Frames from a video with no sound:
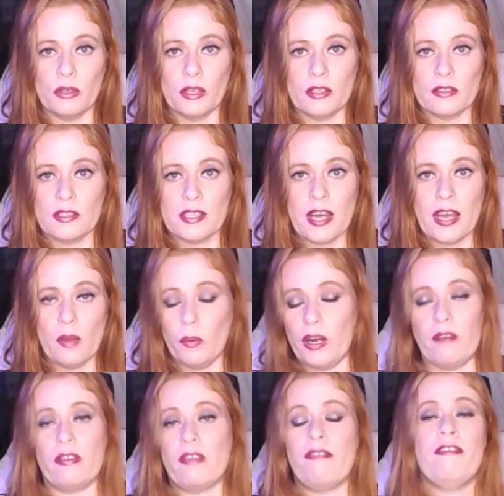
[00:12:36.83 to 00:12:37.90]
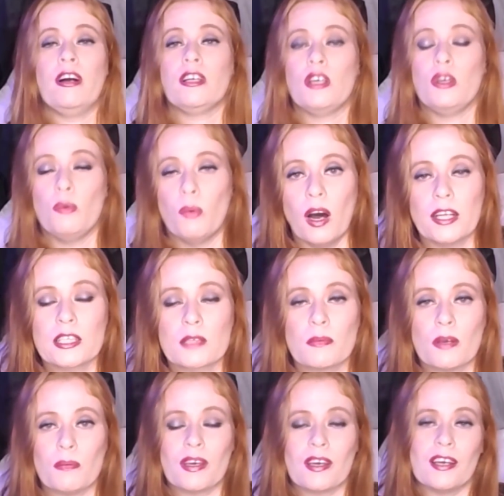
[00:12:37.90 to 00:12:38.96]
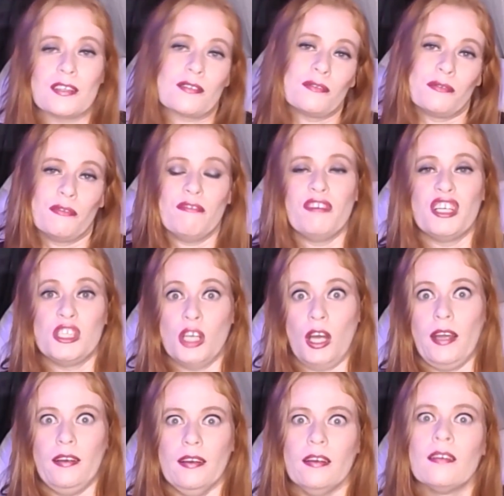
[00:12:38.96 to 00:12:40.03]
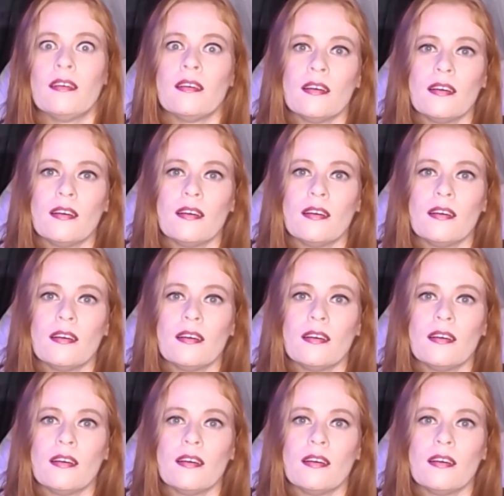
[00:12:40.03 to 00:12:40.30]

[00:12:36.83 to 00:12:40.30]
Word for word: and say whatever the fuck you want to me because vagina.